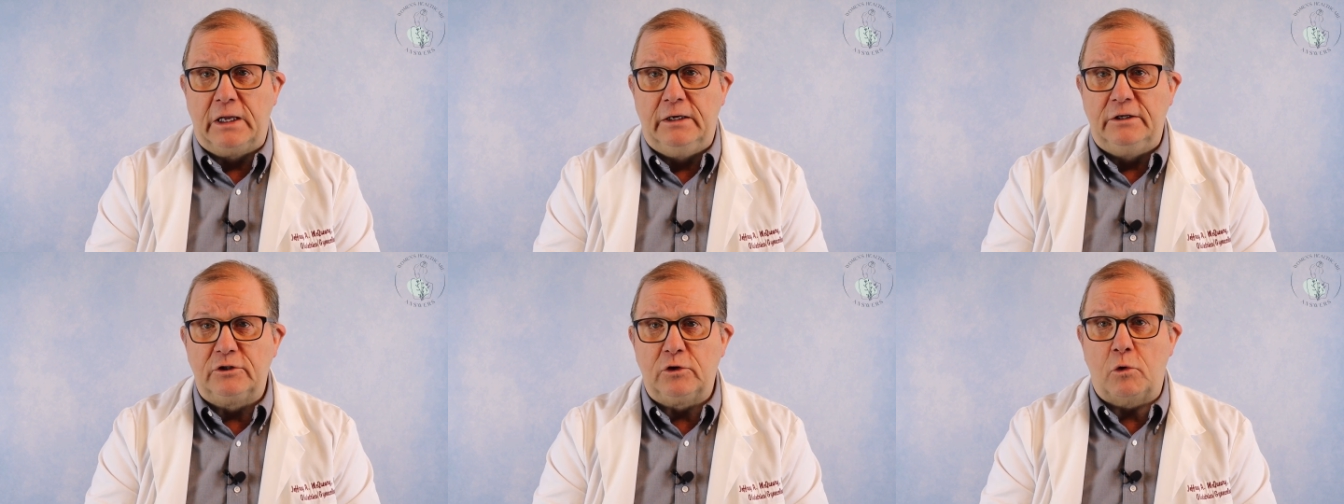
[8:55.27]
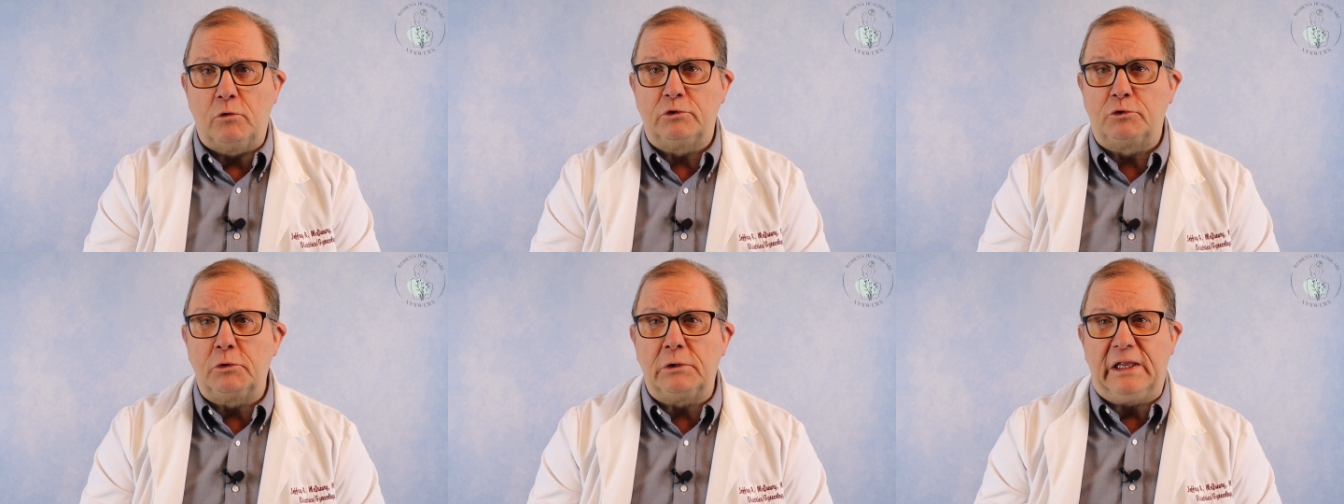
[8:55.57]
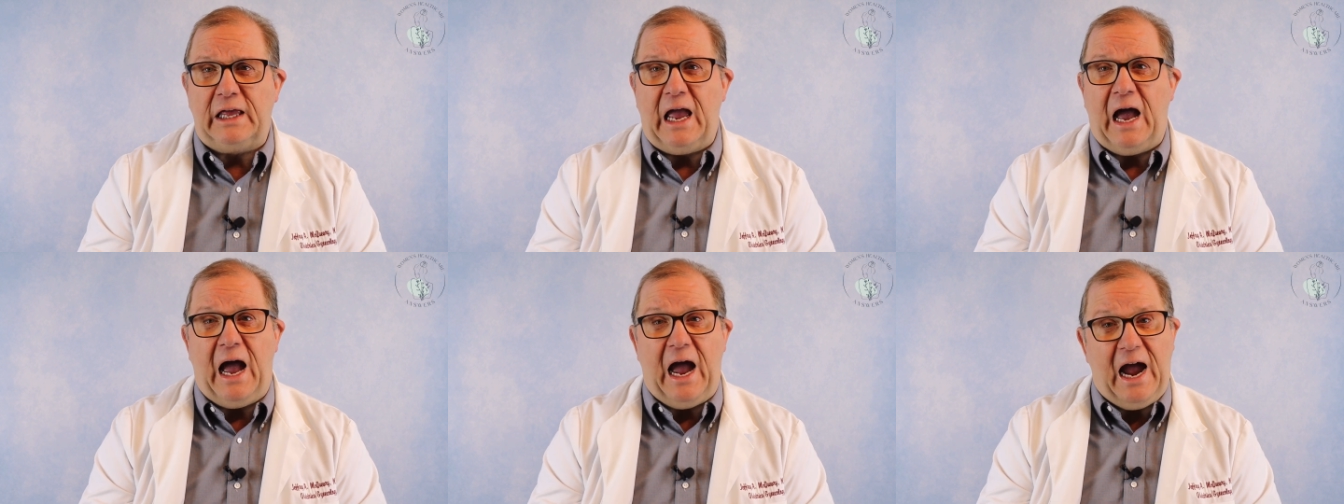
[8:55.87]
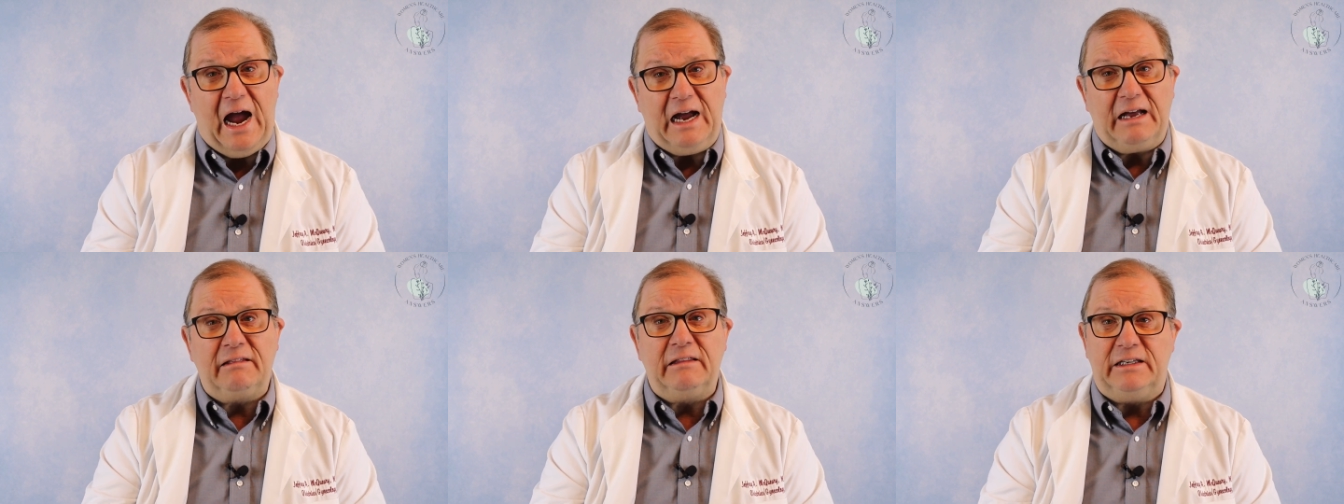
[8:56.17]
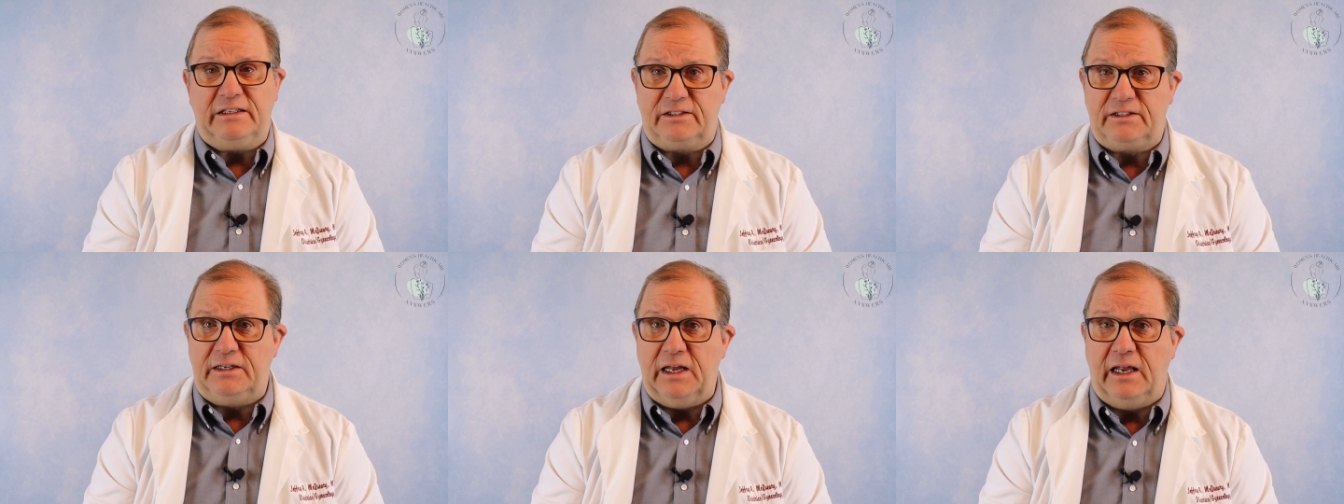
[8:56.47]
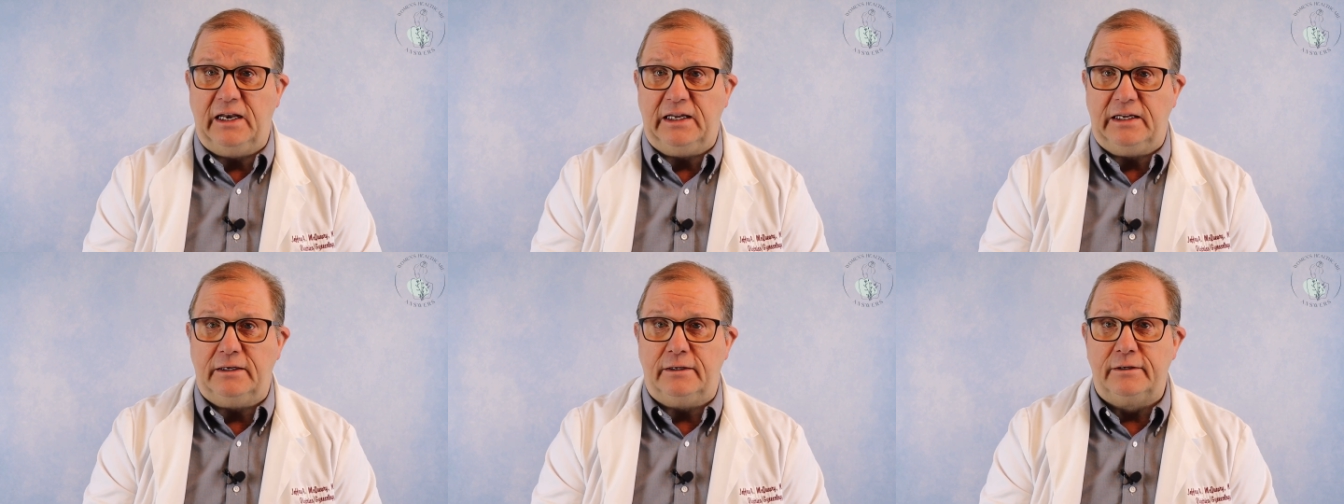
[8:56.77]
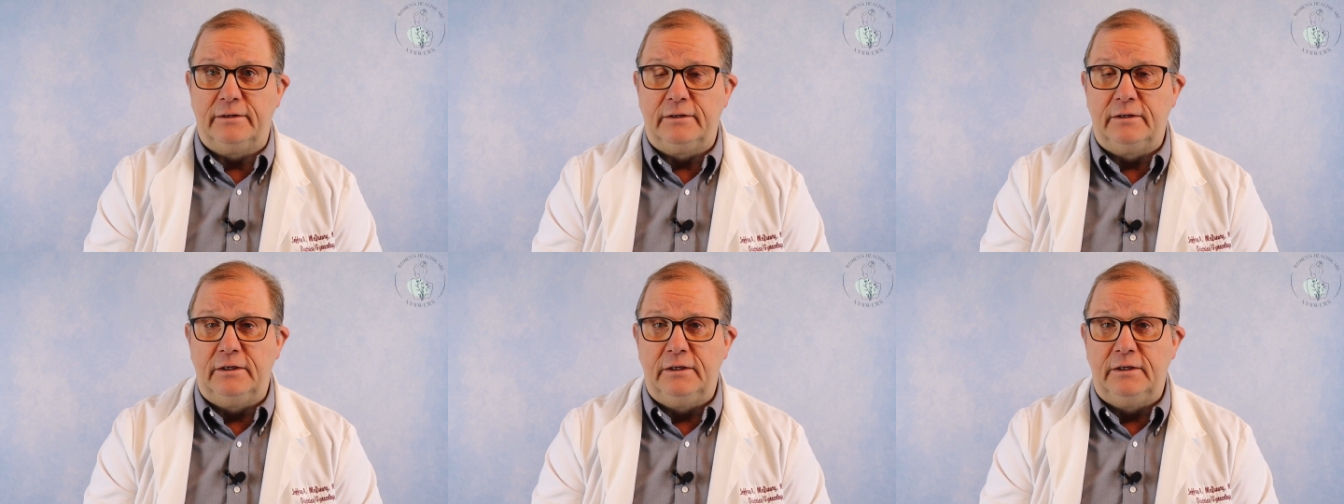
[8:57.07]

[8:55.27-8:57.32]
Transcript: So it was really highly studied